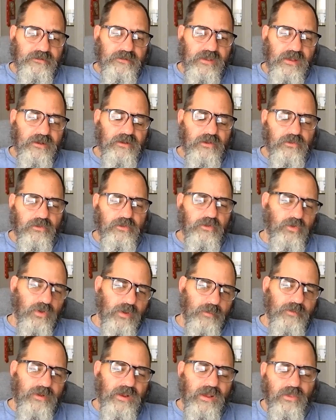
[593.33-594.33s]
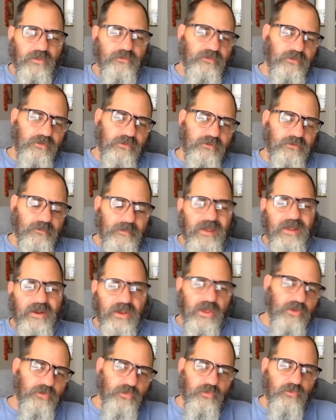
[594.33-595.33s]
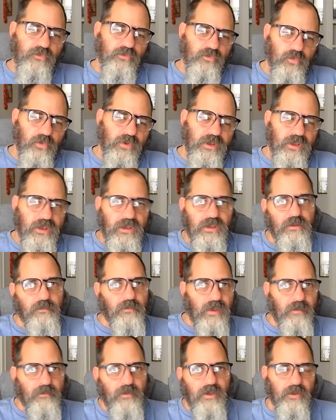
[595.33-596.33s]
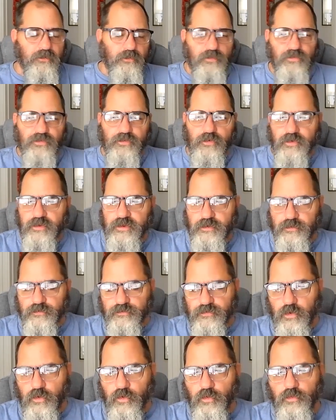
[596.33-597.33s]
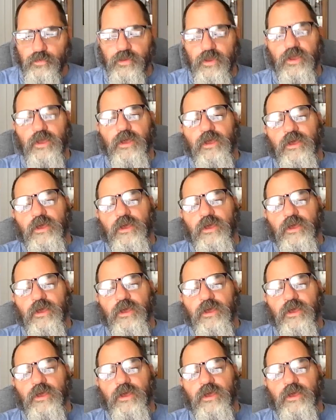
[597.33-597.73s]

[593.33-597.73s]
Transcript: technically criminology is about 120, maybe 130 years old.